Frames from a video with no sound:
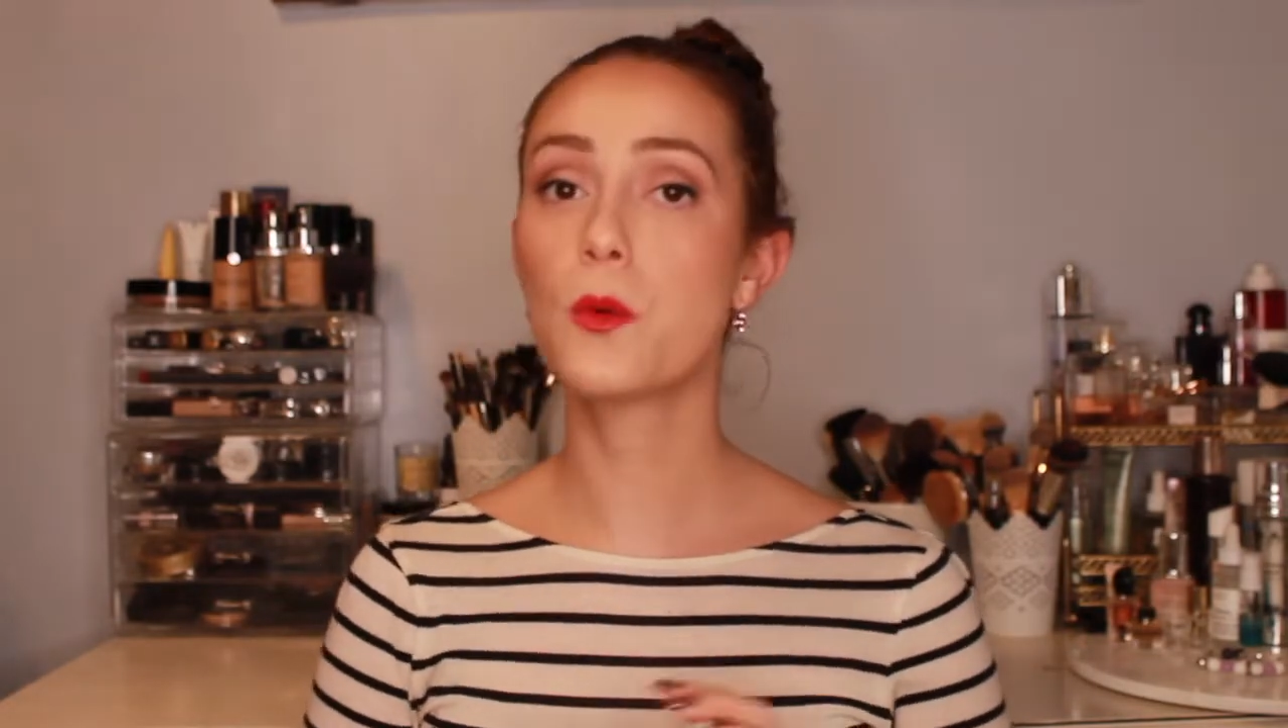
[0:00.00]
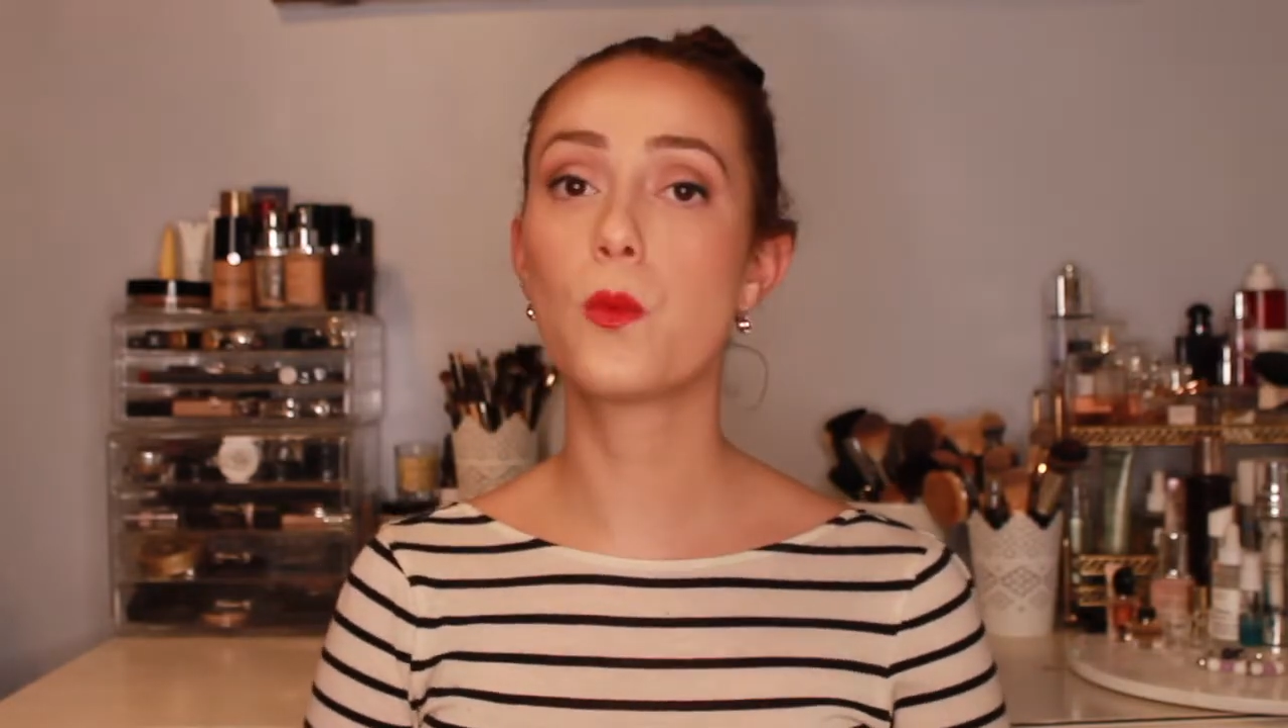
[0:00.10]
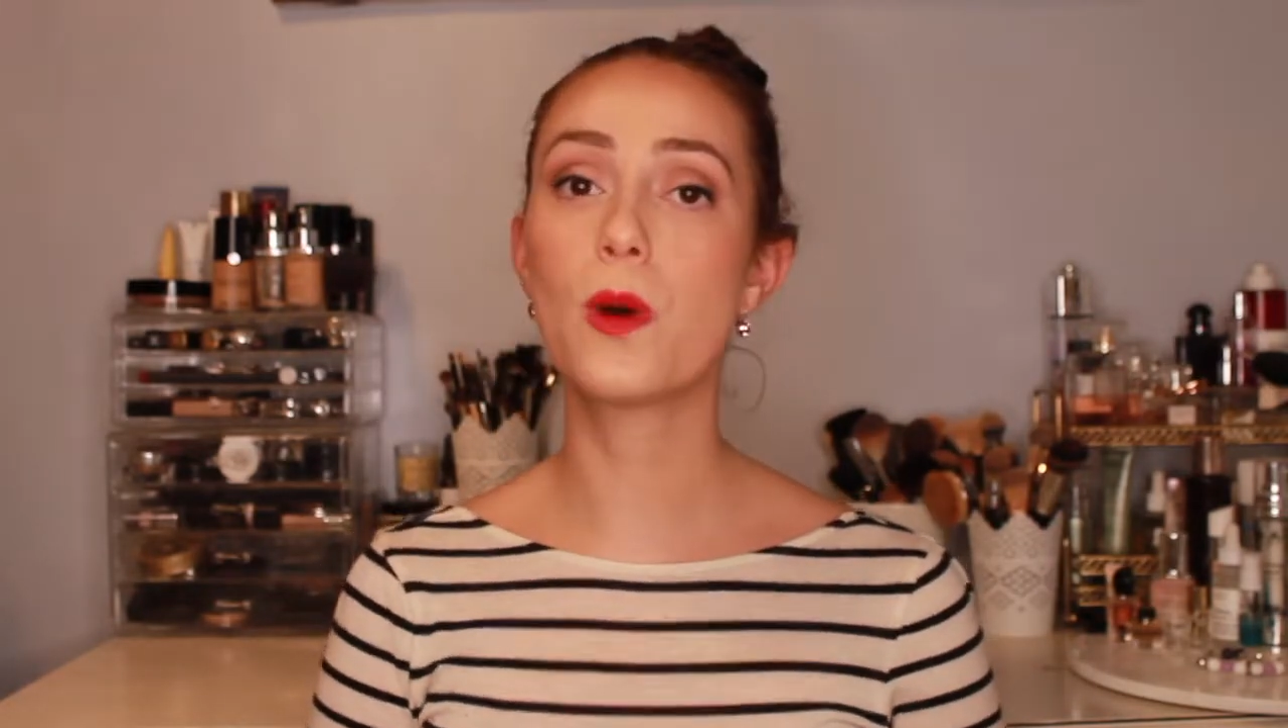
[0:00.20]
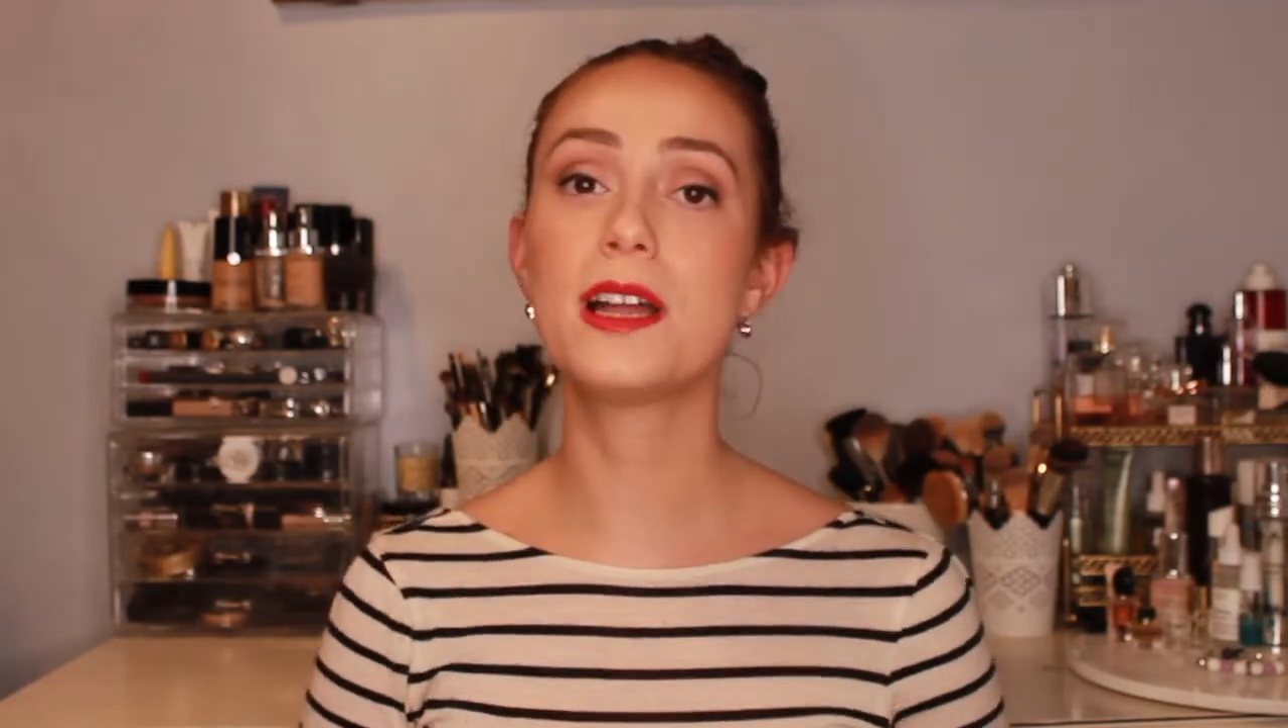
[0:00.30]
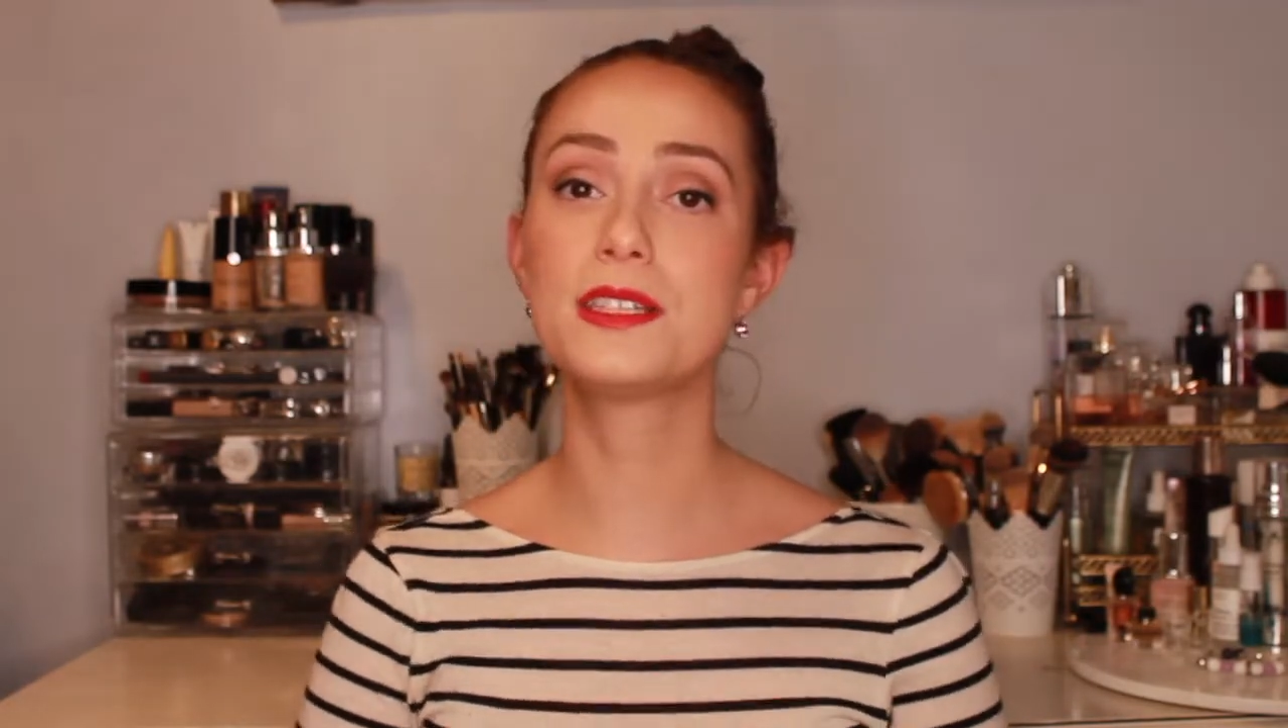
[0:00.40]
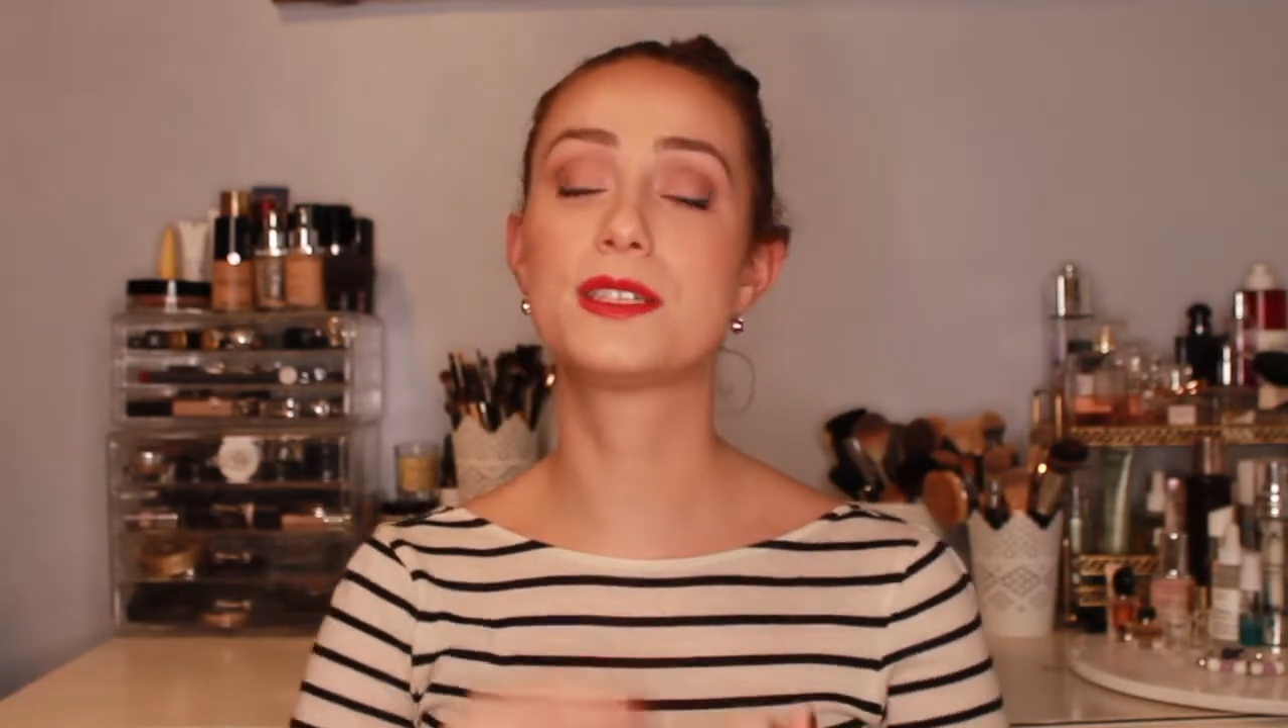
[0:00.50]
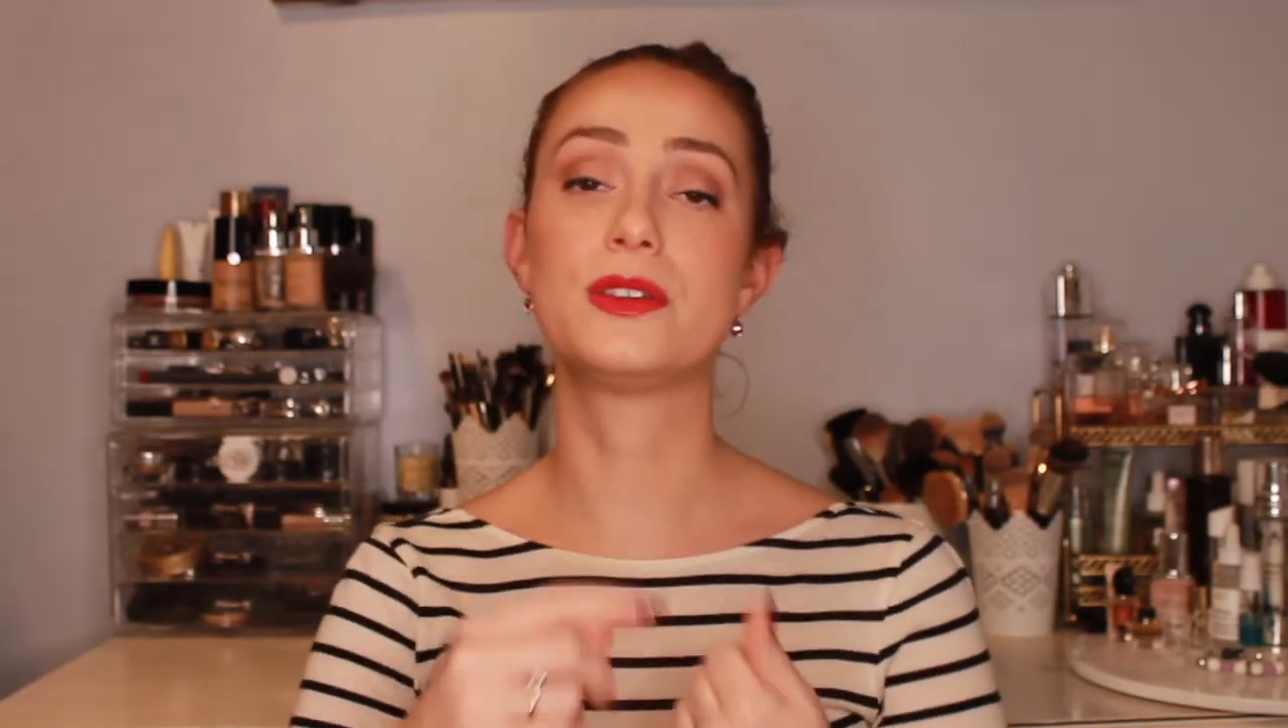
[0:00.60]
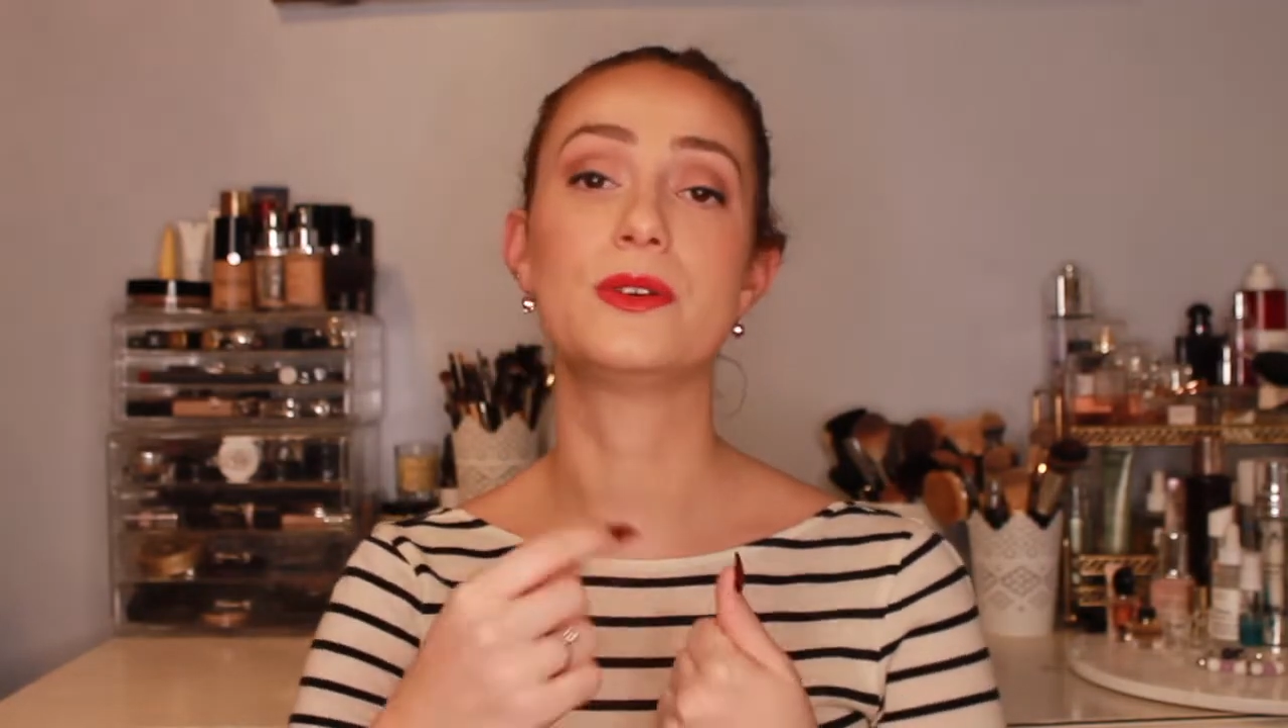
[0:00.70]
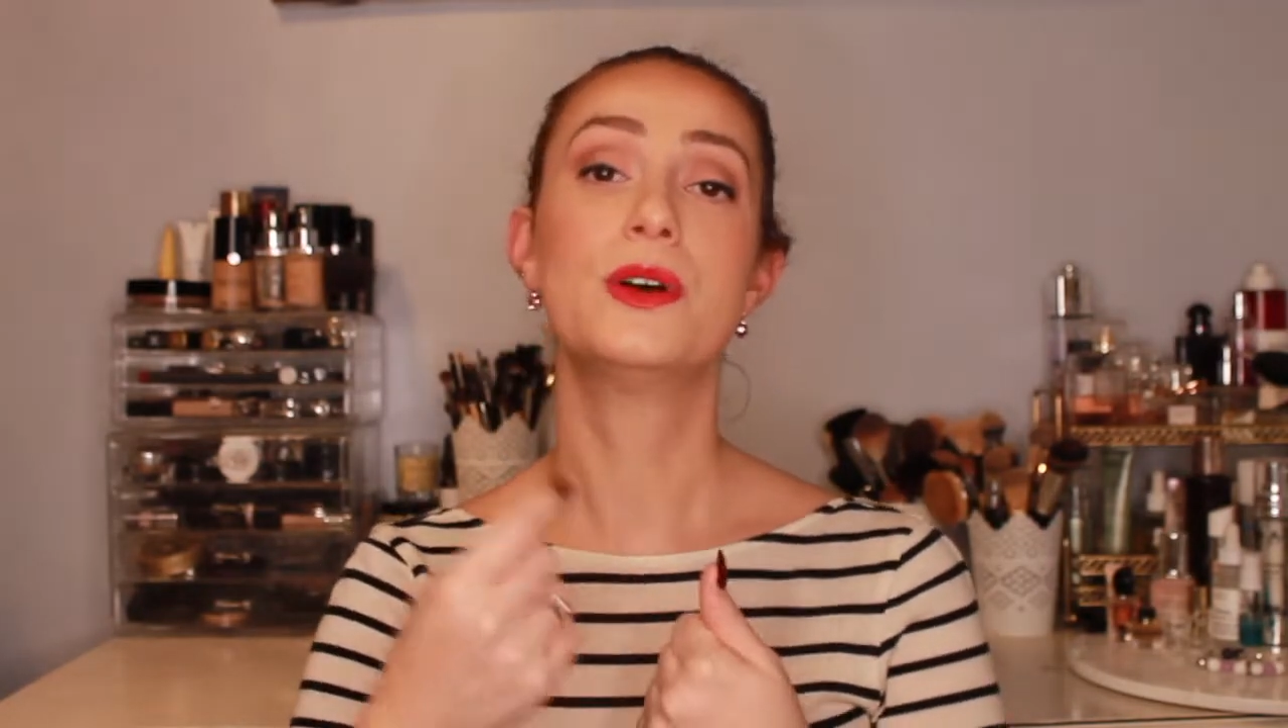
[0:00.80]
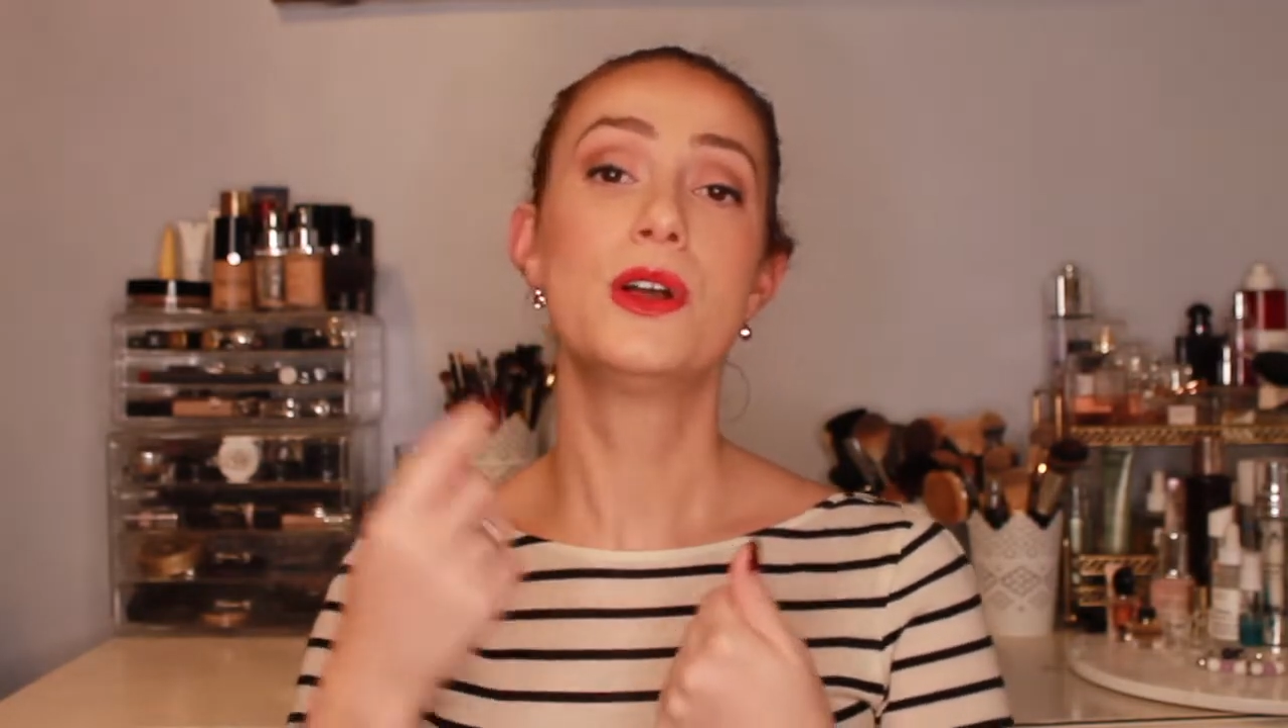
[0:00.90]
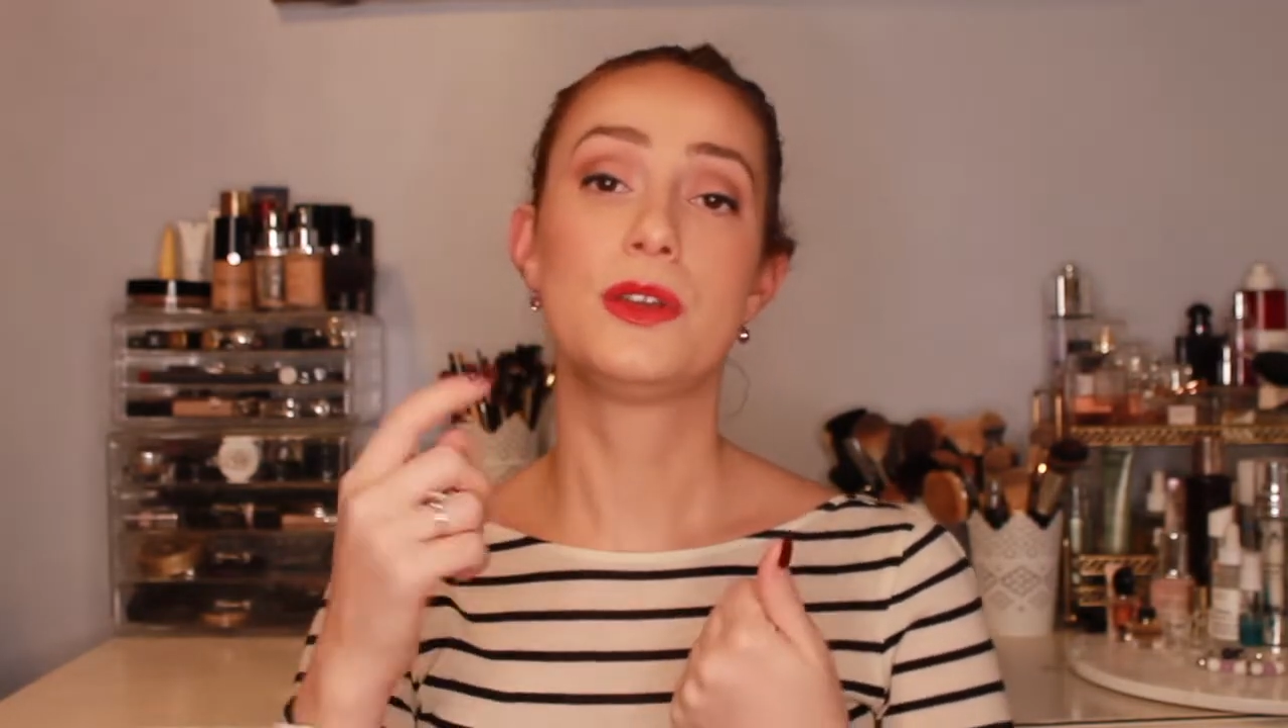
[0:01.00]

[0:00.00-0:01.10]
once you